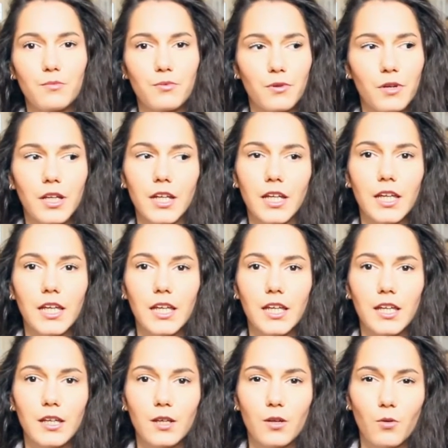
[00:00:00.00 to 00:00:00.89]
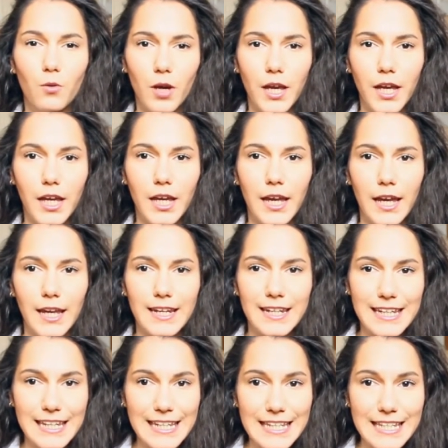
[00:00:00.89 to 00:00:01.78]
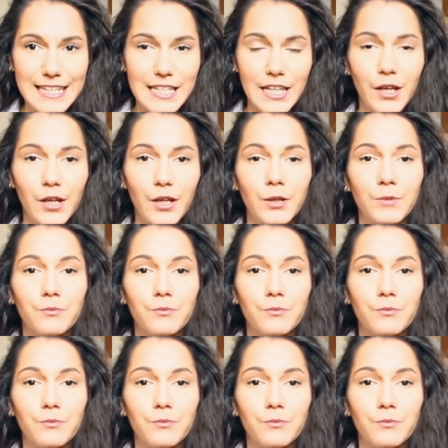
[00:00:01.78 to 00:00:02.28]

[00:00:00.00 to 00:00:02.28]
pretty quick and neat.